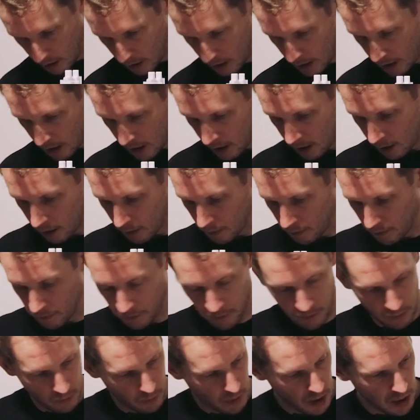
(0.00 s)
Now,
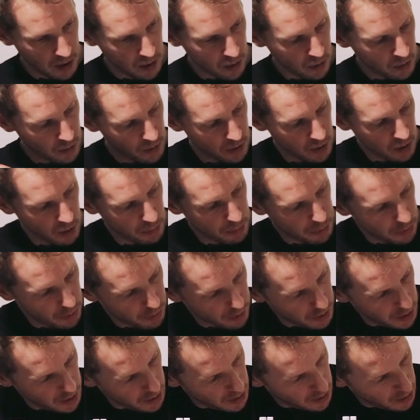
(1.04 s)
we need to also
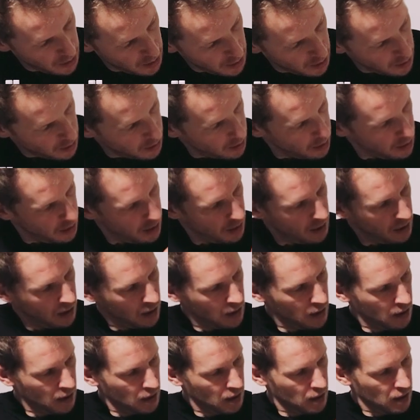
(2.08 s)
put in
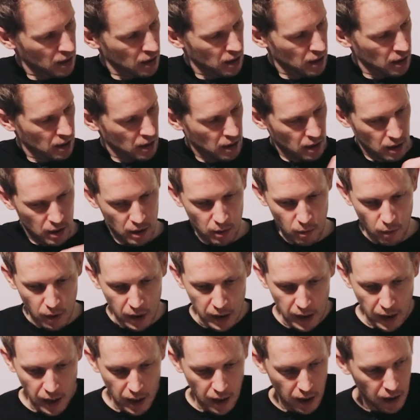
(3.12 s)

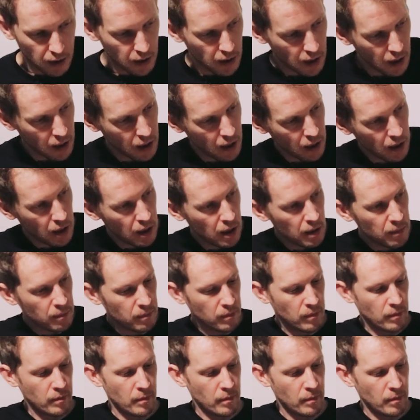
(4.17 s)
one key there.